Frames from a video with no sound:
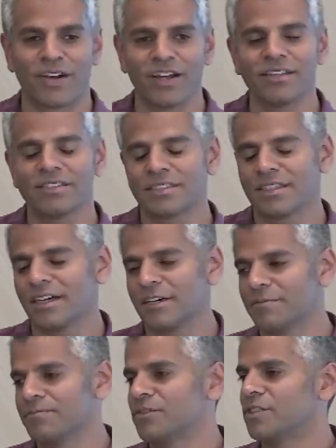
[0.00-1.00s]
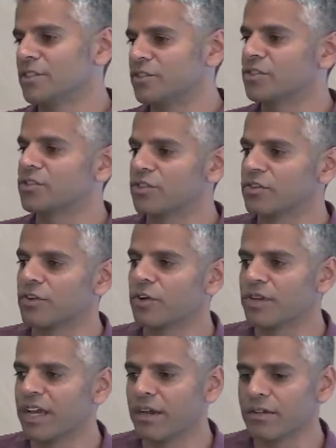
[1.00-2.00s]
else um, to, to sort of go
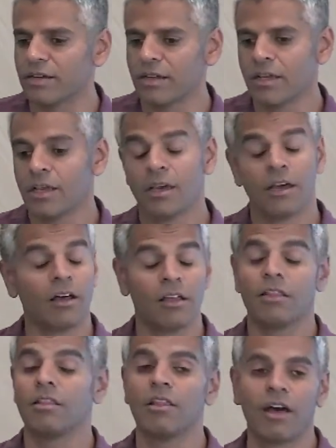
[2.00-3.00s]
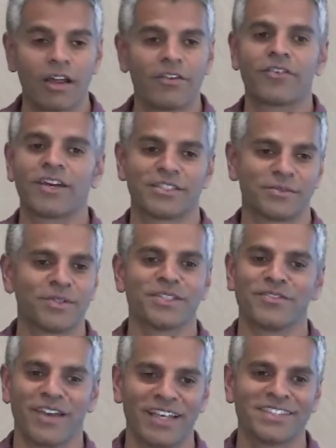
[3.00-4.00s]
down a lot of customers
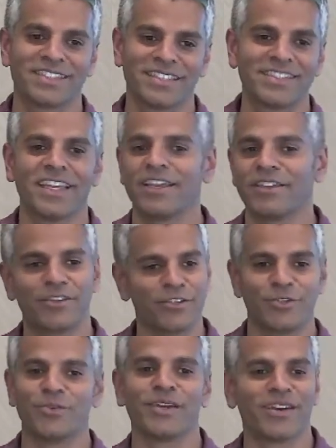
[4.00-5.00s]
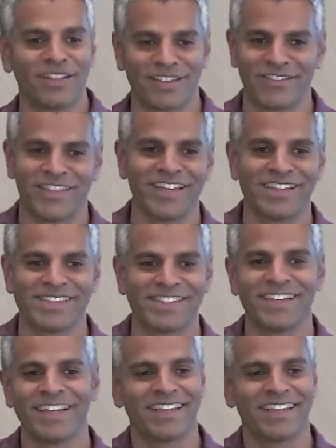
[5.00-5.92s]
have asked us, "Hey, you're doing all of this.